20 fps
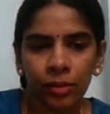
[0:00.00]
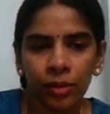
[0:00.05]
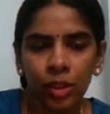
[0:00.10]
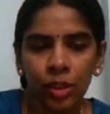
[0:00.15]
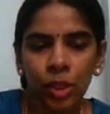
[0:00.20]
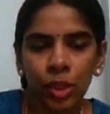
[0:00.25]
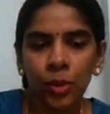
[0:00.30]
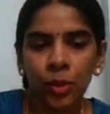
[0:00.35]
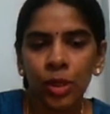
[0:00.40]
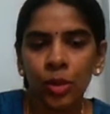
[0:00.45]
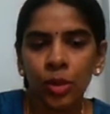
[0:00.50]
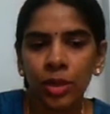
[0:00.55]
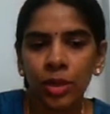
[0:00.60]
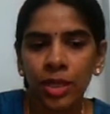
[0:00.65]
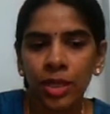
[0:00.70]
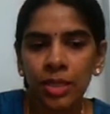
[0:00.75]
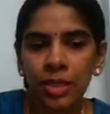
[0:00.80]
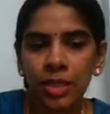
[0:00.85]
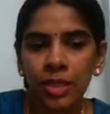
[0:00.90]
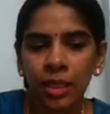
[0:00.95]
You will
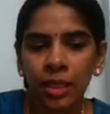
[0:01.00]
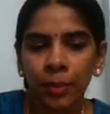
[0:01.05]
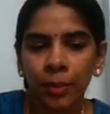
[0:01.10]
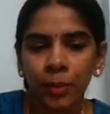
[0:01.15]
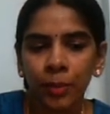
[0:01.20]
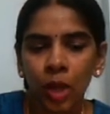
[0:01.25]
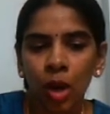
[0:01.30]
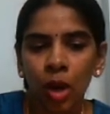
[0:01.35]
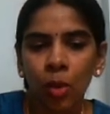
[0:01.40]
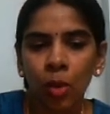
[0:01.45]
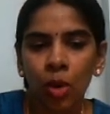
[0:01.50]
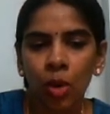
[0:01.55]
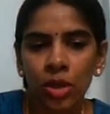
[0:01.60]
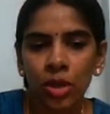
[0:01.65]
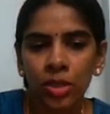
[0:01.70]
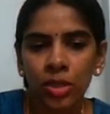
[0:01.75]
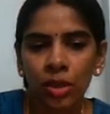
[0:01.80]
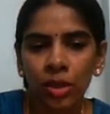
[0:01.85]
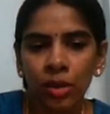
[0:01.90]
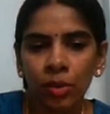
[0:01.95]
notice that the pure
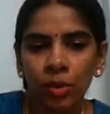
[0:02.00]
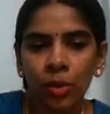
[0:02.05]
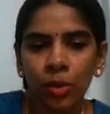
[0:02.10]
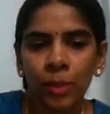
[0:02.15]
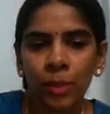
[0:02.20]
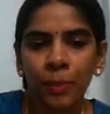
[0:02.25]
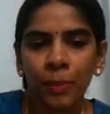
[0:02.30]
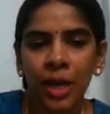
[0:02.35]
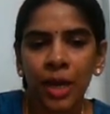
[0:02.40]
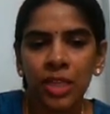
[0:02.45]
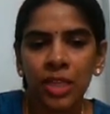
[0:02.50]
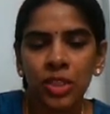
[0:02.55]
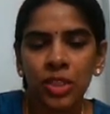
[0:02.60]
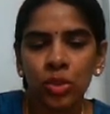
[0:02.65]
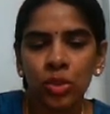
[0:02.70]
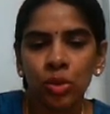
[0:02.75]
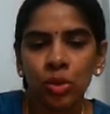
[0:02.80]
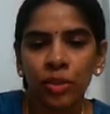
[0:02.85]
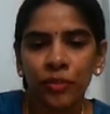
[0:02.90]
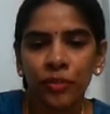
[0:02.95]
water will pass
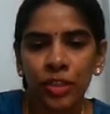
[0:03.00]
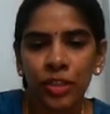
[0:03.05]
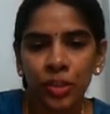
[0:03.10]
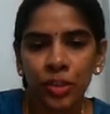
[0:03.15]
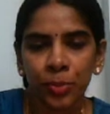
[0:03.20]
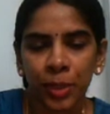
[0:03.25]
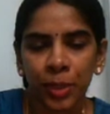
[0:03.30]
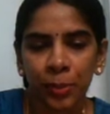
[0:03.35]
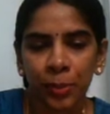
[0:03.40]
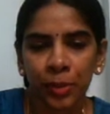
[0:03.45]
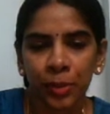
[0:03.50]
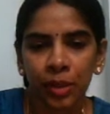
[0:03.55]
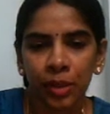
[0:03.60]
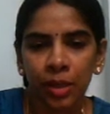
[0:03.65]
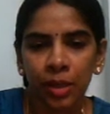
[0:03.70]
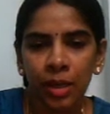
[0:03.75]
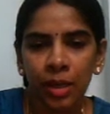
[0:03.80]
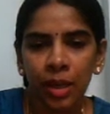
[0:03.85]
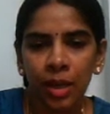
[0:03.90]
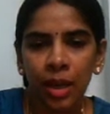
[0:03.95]
through the filter paper
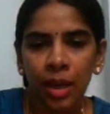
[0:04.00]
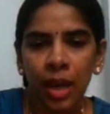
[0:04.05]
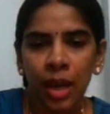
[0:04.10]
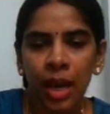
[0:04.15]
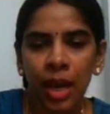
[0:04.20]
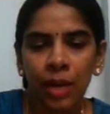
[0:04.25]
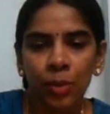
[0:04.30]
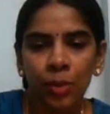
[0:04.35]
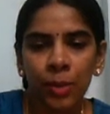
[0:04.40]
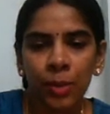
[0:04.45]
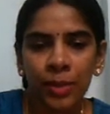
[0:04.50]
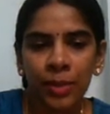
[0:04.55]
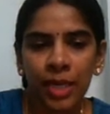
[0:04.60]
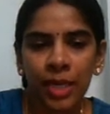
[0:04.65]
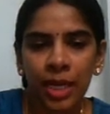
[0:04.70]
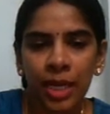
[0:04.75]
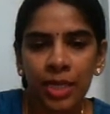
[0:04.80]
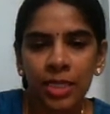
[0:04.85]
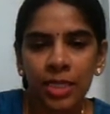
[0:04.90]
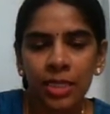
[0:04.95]
and will be
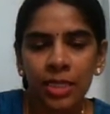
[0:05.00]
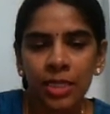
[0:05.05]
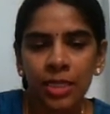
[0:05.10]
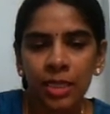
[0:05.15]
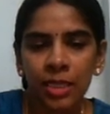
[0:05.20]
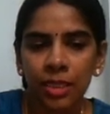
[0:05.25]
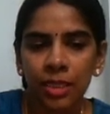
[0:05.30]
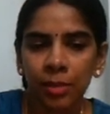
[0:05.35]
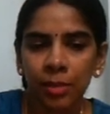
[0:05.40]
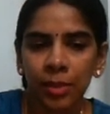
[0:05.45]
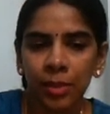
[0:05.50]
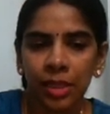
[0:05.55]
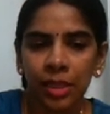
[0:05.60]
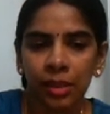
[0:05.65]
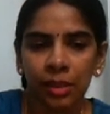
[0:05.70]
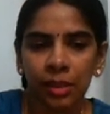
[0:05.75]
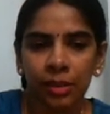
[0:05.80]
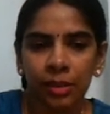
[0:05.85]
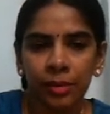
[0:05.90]
collected in a beaker.